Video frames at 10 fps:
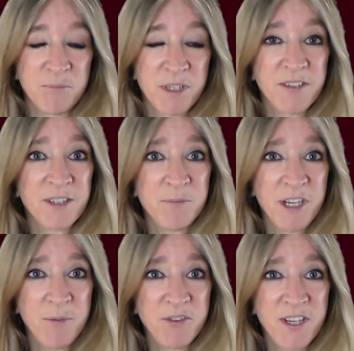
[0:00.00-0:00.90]
But I
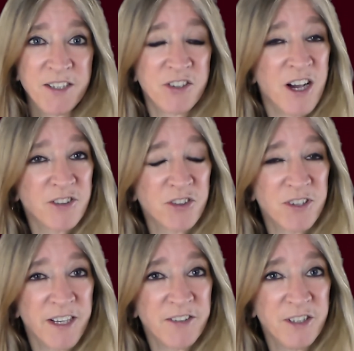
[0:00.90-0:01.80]
sometimes think doctors
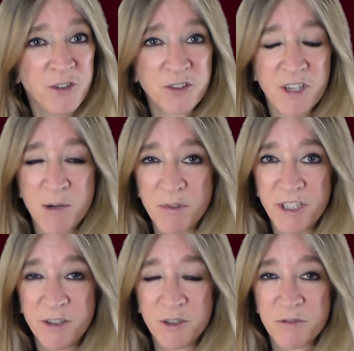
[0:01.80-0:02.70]
like to use
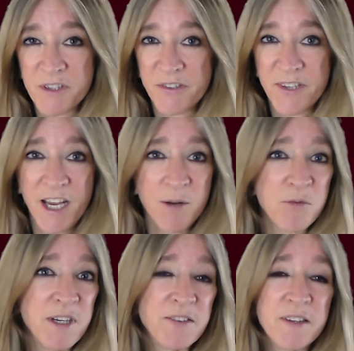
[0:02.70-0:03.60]
gobbledygook for the same
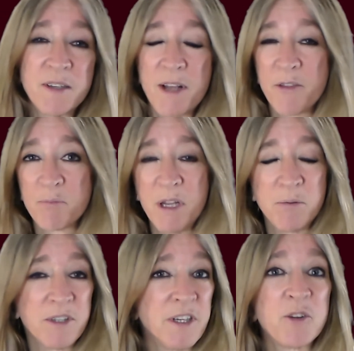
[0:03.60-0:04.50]
reason that other
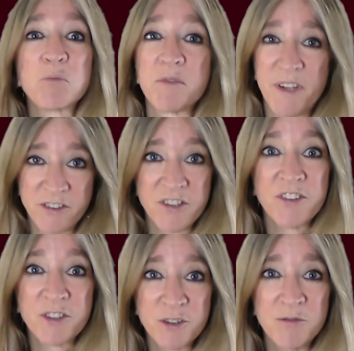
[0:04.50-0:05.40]
people in other
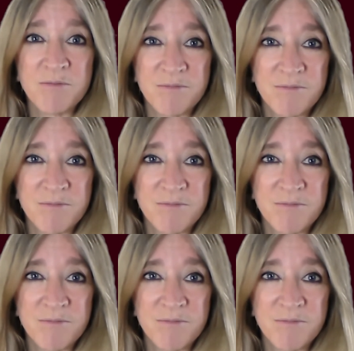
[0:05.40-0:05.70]
professions do.